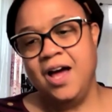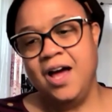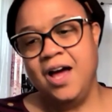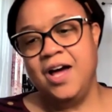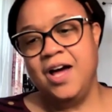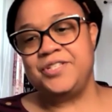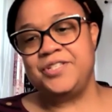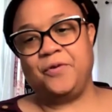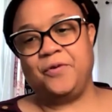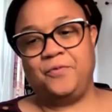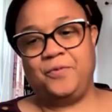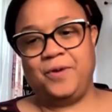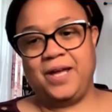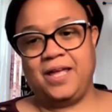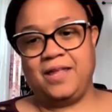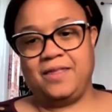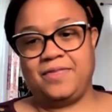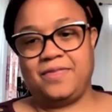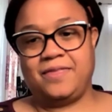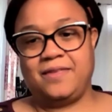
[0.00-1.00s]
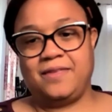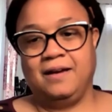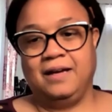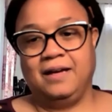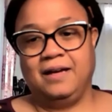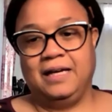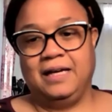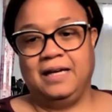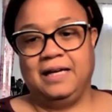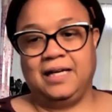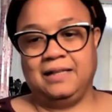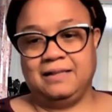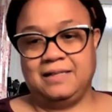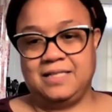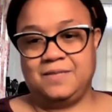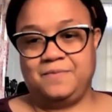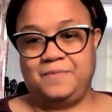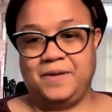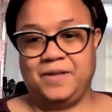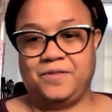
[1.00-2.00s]
So with
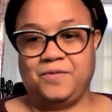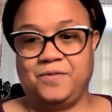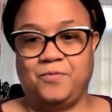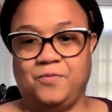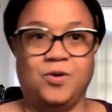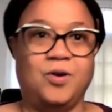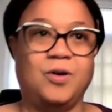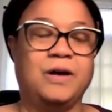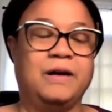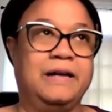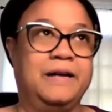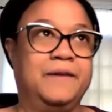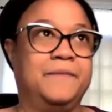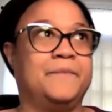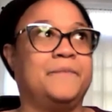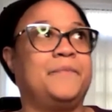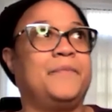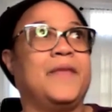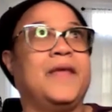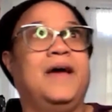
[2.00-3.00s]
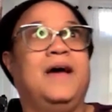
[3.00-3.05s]
Elizabeth Warren,